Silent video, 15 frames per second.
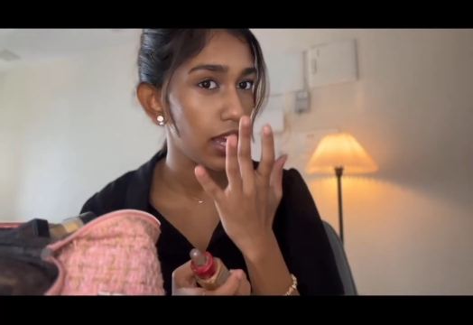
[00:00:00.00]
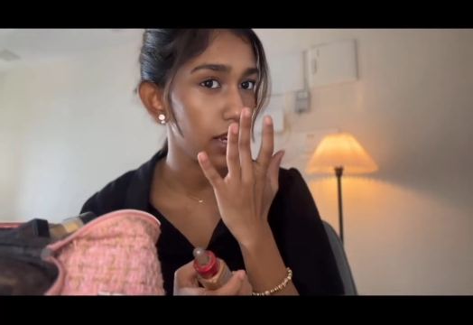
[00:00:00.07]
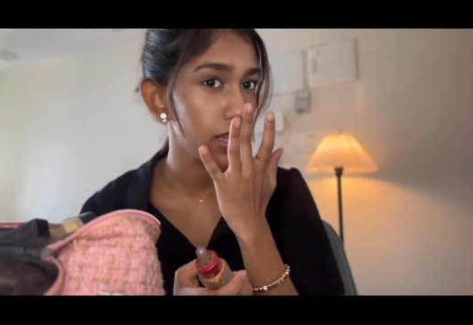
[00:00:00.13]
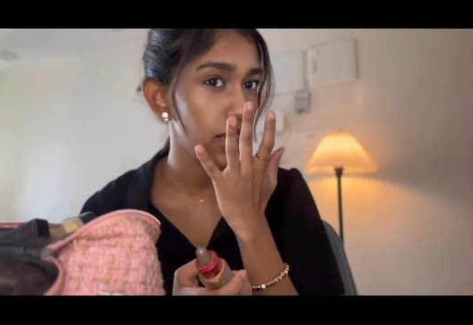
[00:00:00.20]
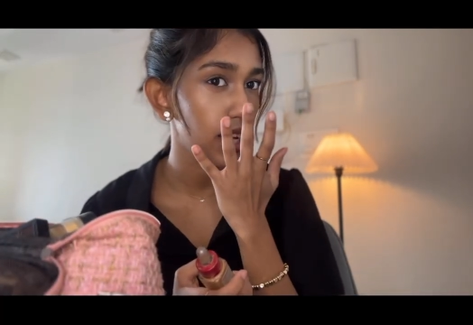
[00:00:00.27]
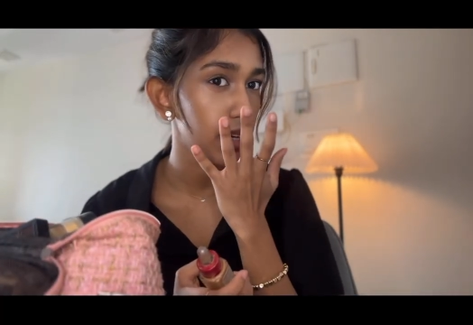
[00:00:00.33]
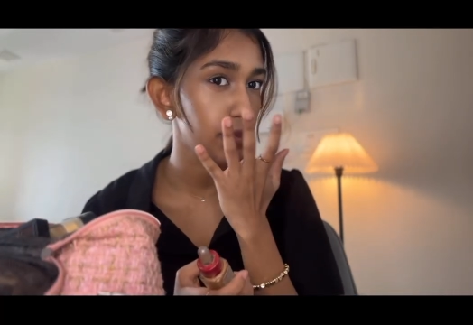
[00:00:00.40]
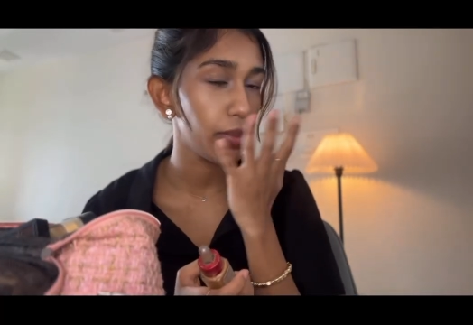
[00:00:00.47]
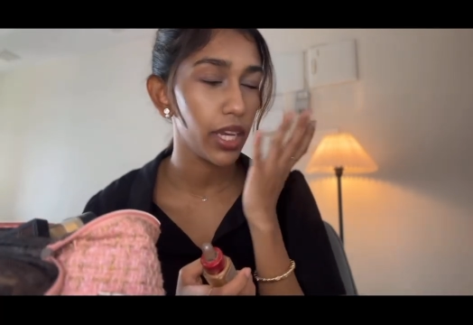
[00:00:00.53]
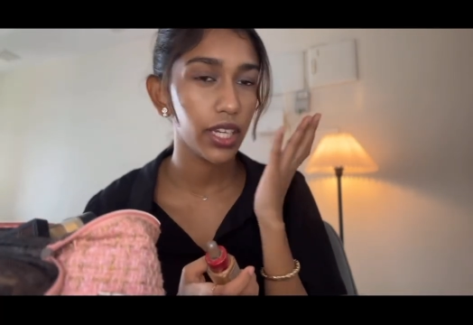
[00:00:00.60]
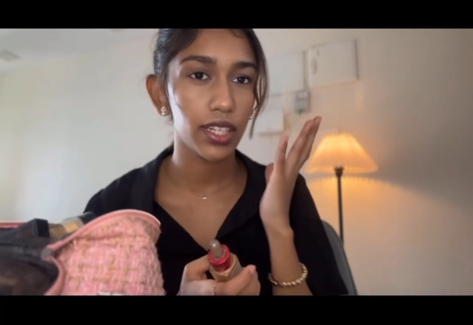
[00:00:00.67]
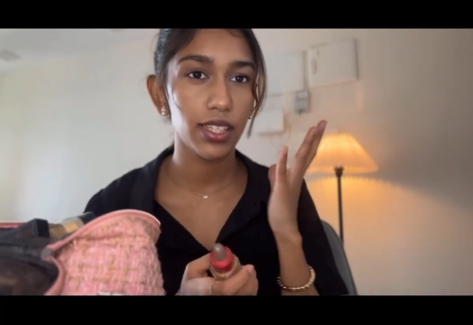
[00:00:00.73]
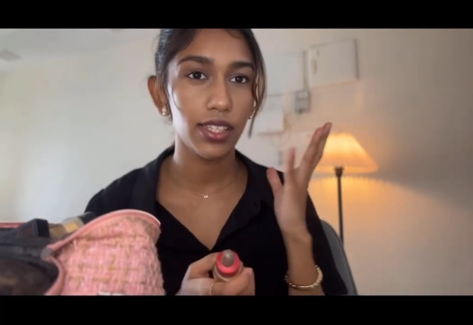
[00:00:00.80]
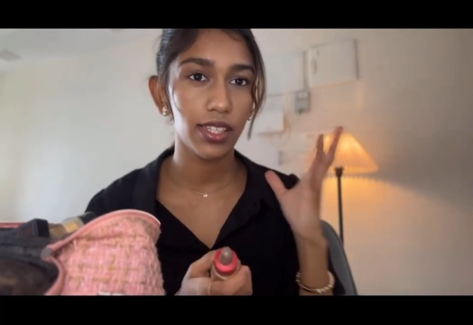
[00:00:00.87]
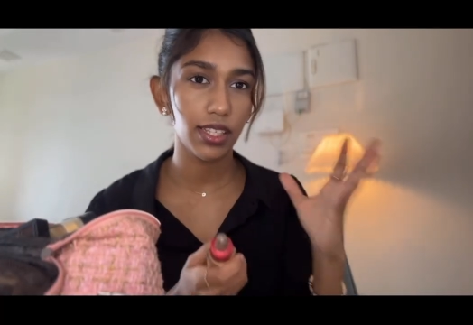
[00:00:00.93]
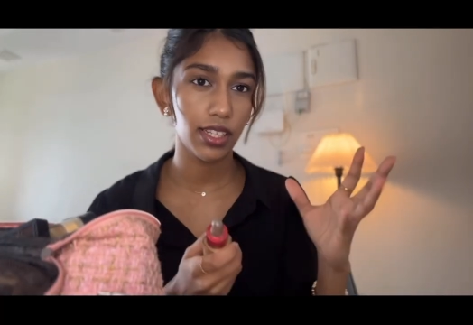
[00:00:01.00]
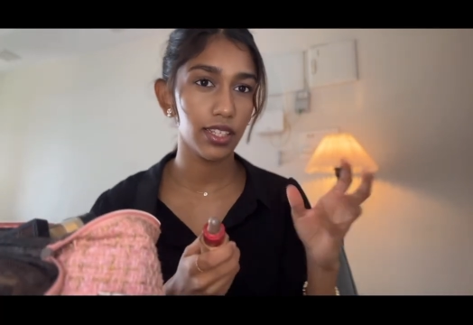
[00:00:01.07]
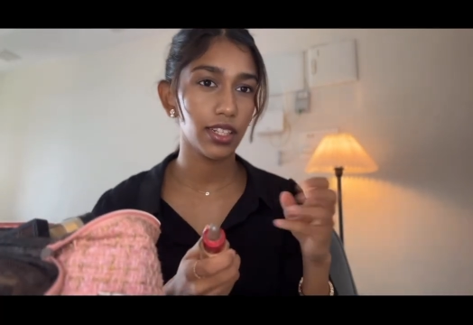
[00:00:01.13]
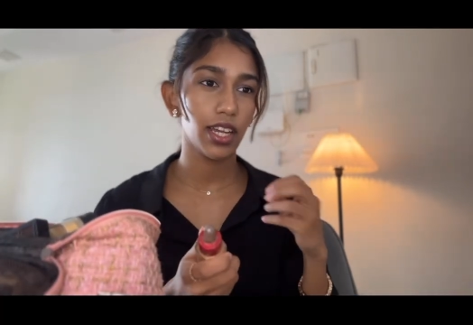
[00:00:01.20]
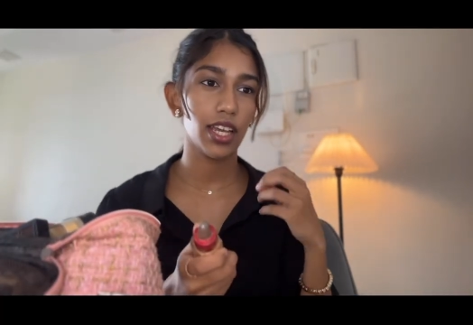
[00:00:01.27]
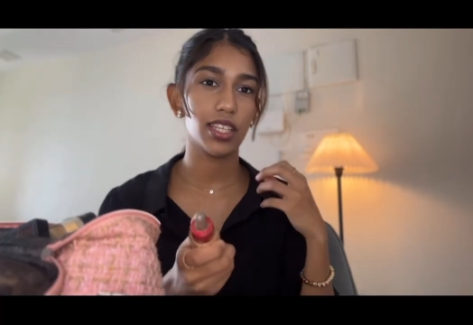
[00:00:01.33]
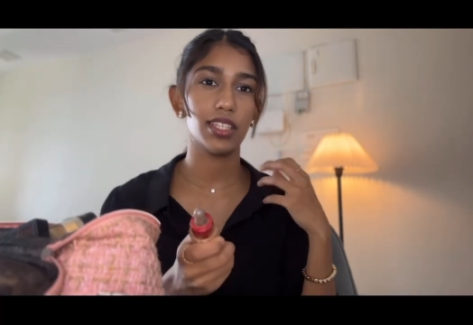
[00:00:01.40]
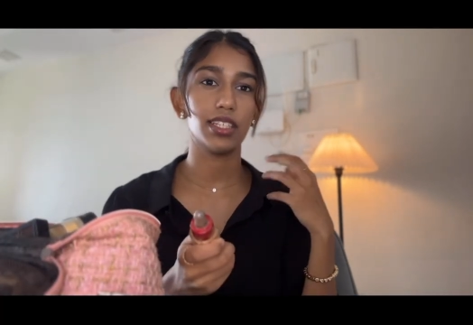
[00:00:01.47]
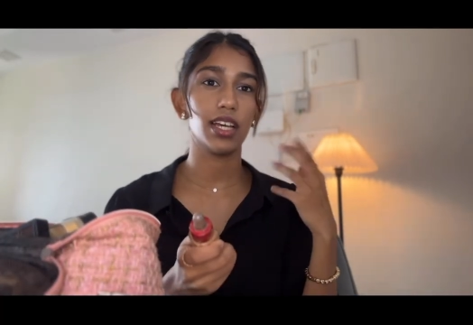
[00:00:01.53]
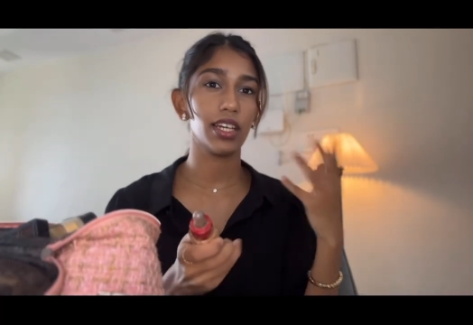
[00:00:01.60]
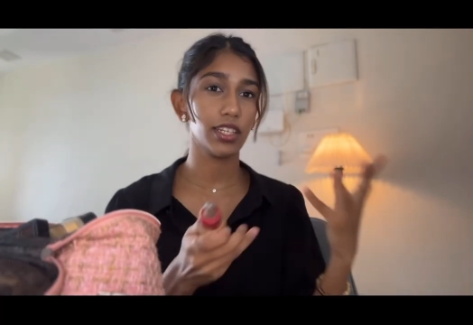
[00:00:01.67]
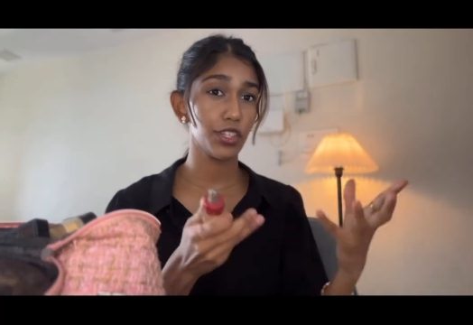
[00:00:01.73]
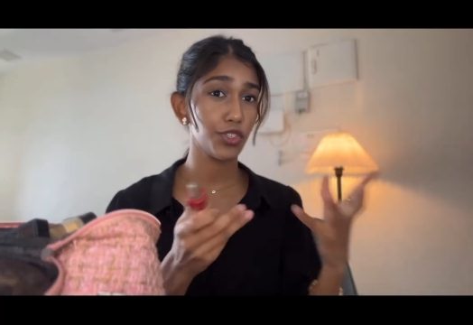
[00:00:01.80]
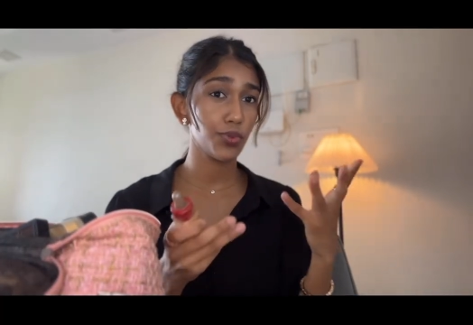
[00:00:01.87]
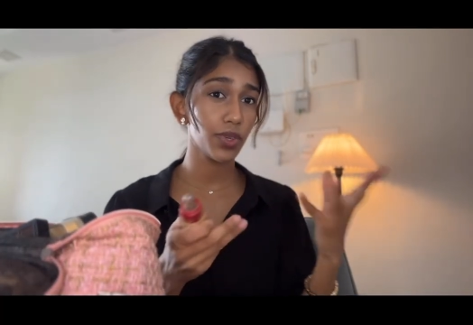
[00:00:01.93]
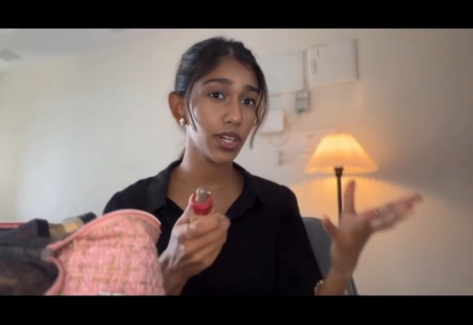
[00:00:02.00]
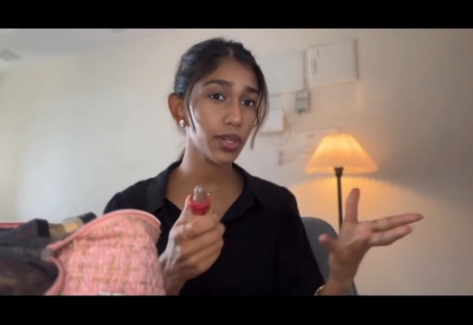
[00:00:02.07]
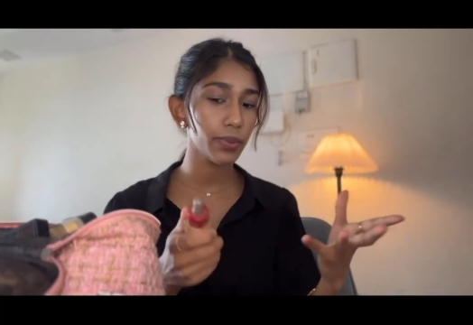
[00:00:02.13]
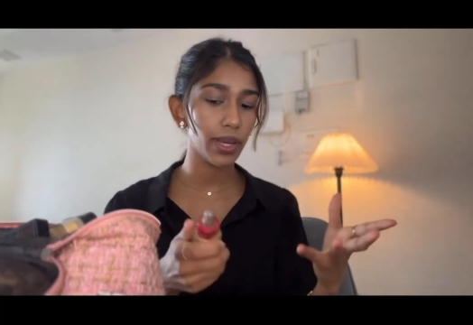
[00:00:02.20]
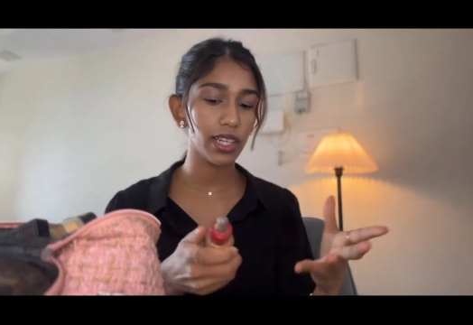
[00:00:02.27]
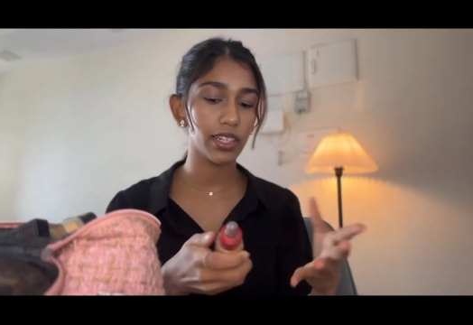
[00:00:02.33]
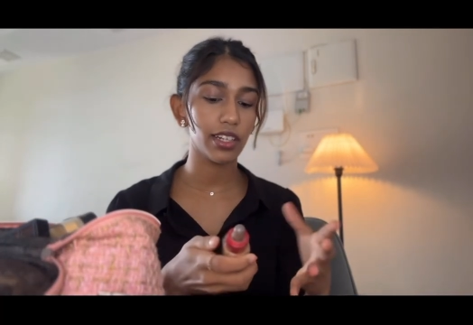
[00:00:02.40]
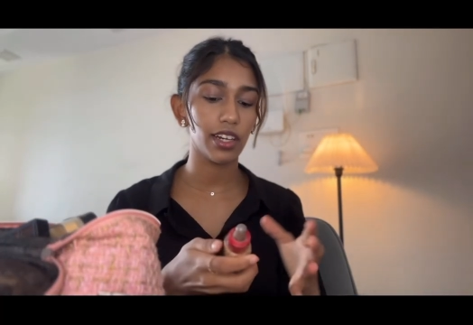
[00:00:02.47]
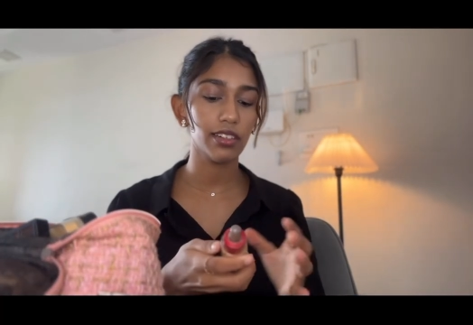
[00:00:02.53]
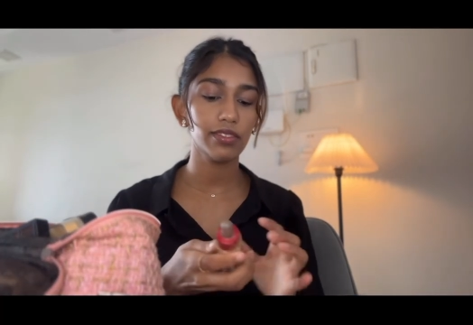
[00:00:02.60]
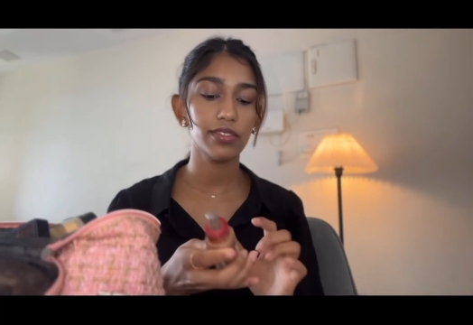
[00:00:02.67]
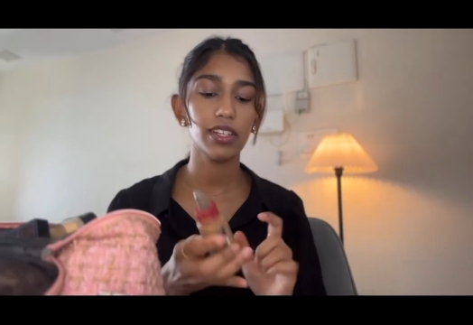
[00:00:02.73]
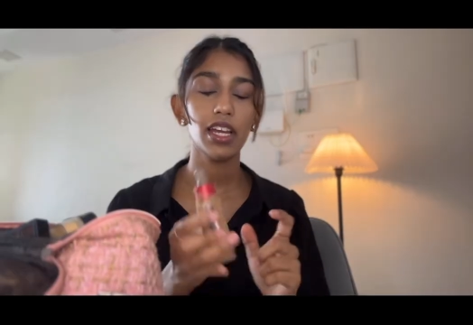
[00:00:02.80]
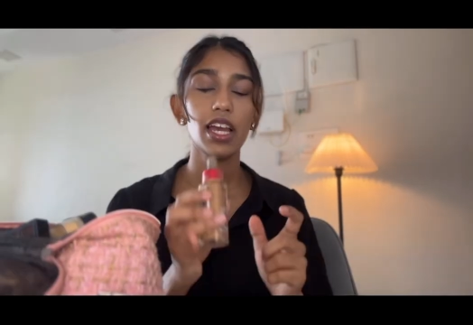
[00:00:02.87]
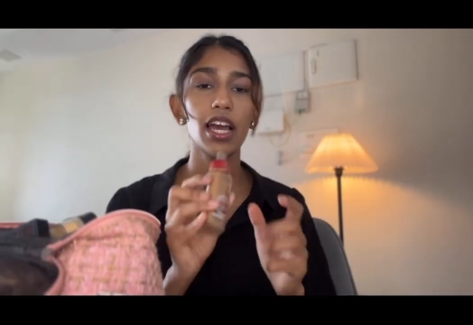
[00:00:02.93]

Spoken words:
and that my concealer has done its work well enough,